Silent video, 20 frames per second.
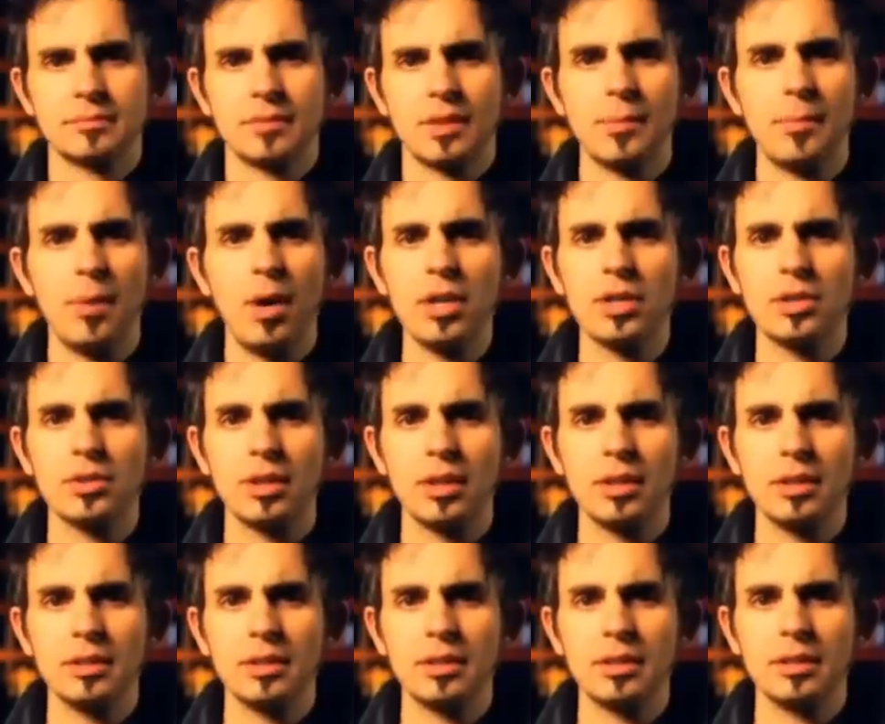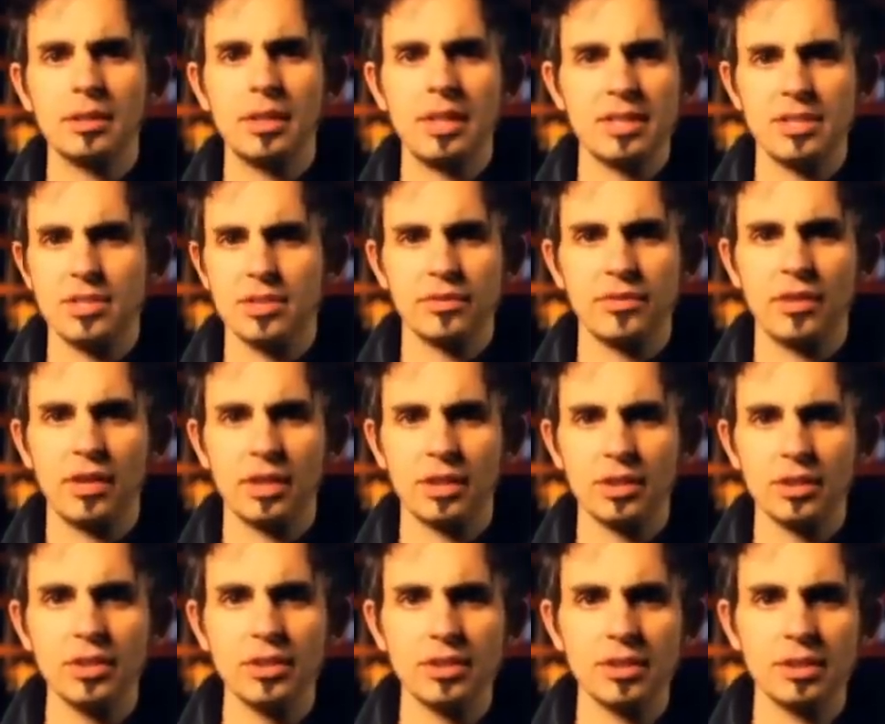The Micra isn't very
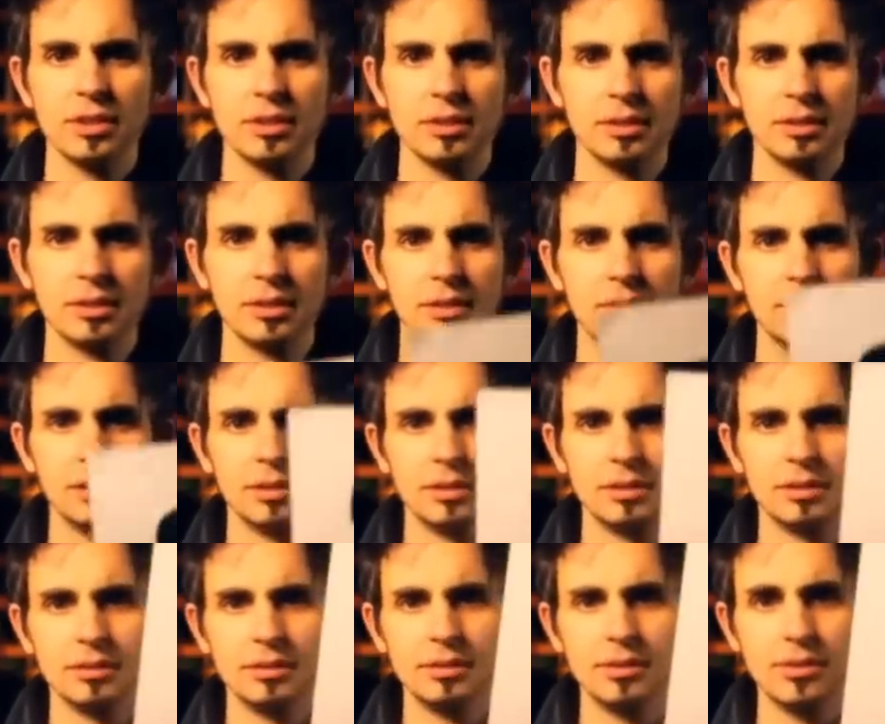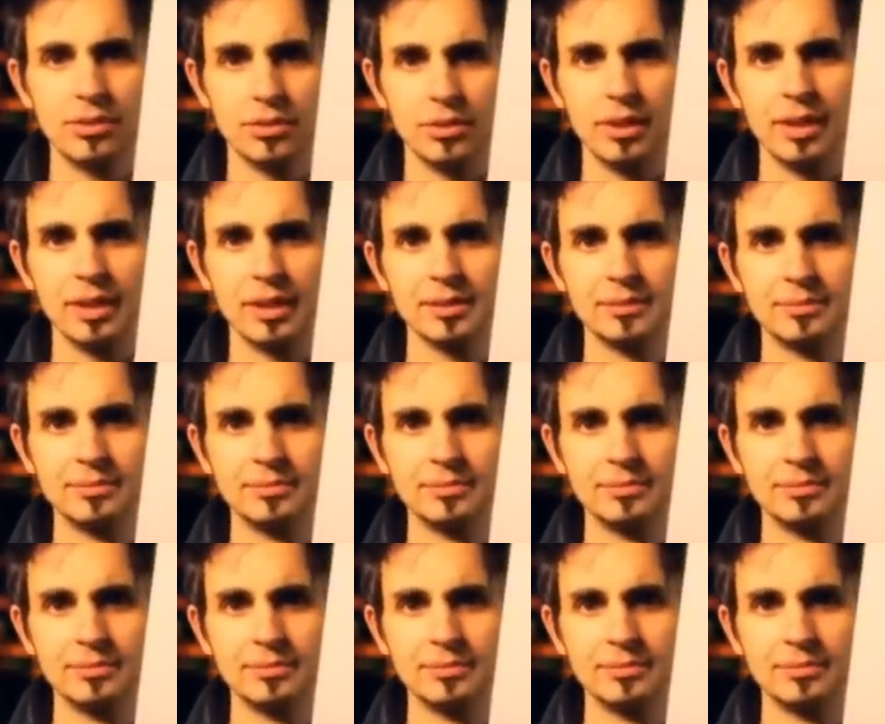good. Three.